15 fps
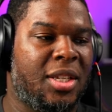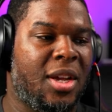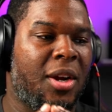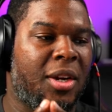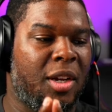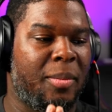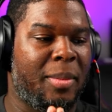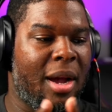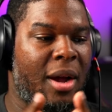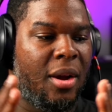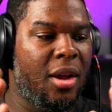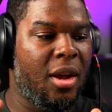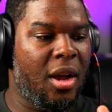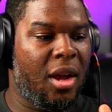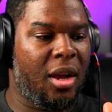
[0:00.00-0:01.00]
in talking
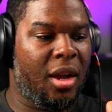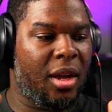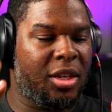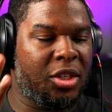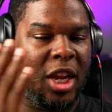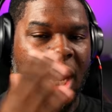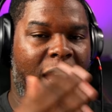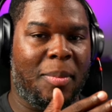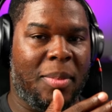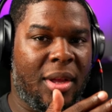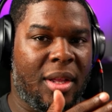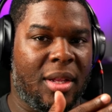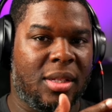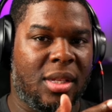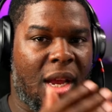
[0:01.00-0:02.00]
about
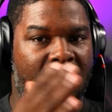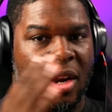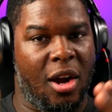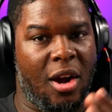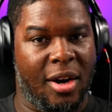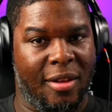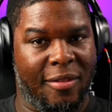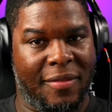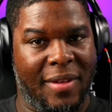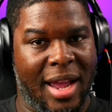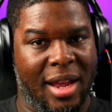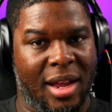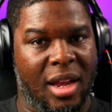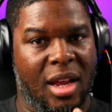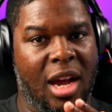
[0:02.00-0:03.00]
champions and
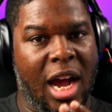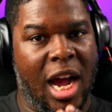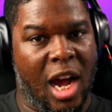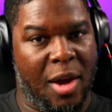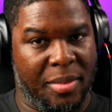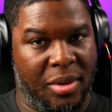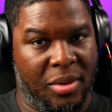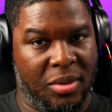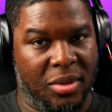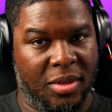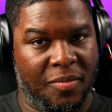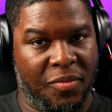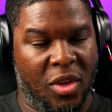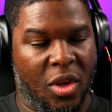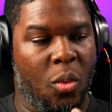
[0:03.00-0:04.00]
artifact
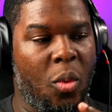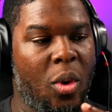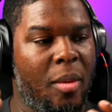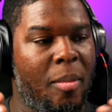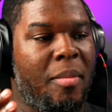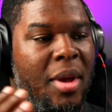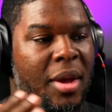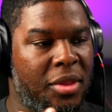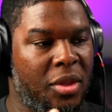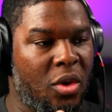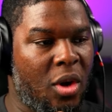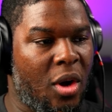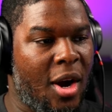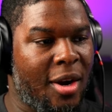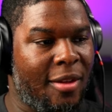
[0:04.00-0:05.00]
combos. What
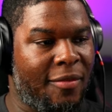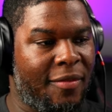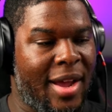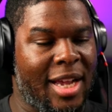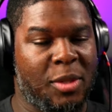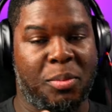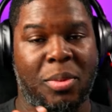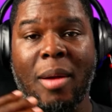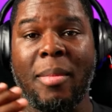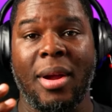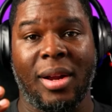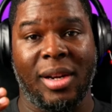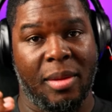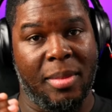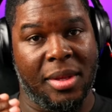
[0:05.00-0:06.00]
mythical artifacts,
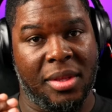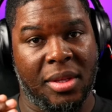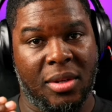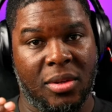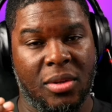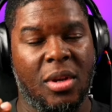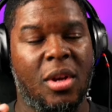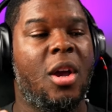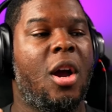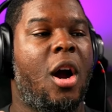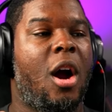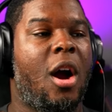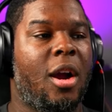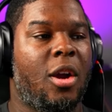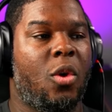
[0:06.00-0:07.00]
primarily mythical,
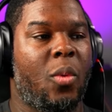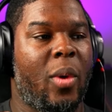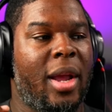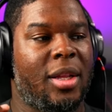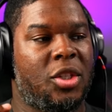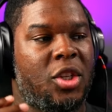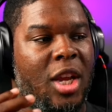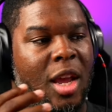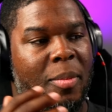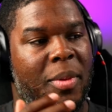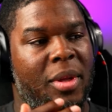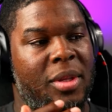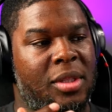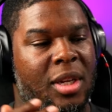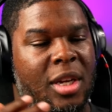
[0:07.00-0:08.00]
are great
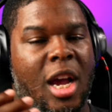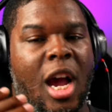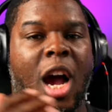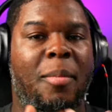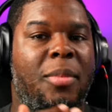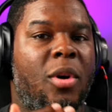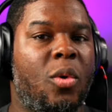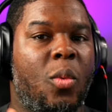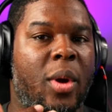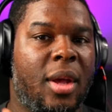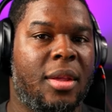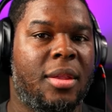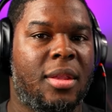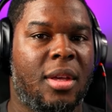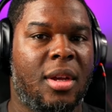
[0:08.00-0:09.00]
champions to combo
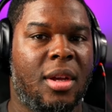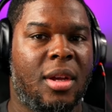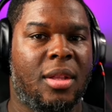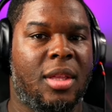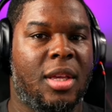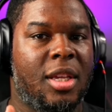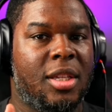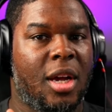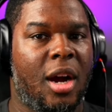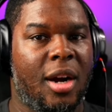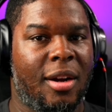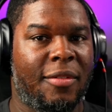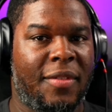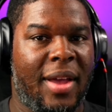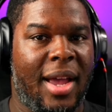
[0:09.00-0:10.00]
with these
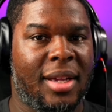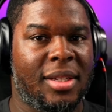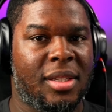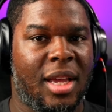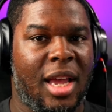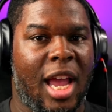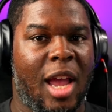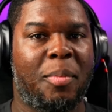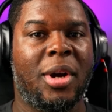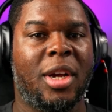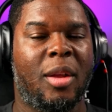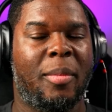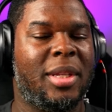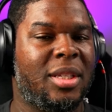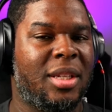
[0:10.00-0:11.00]
artifacts and
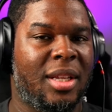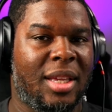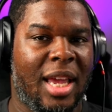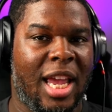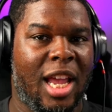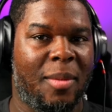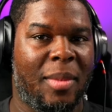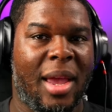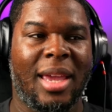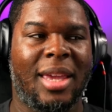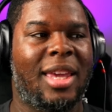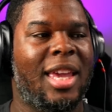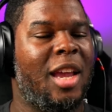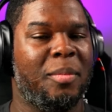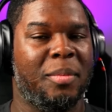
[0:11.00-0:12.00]
put them into the game
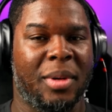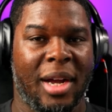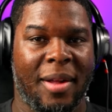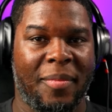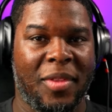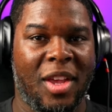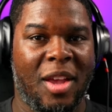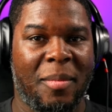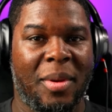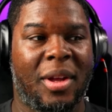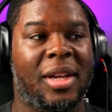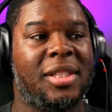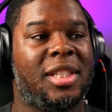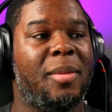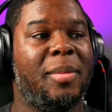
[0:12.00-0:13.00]
and kick butt
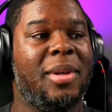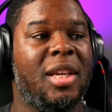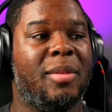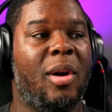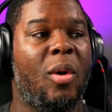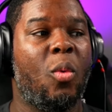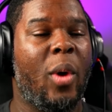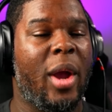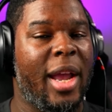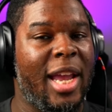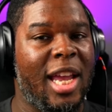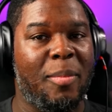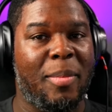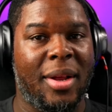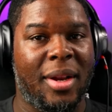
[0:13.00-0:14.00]
because some of them are
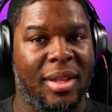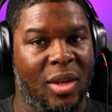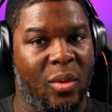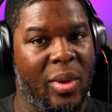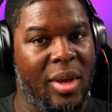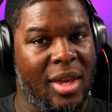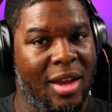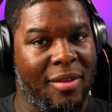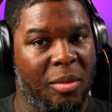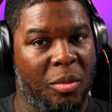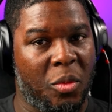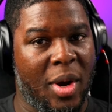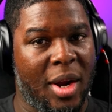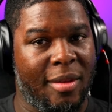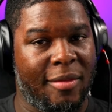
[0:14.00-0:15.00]
way better than we give
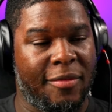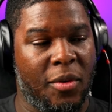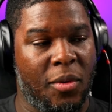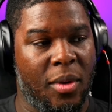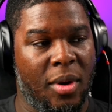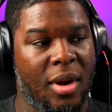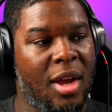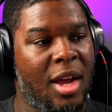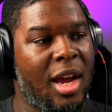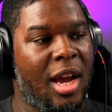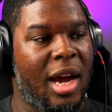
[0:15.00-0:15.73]
them credit for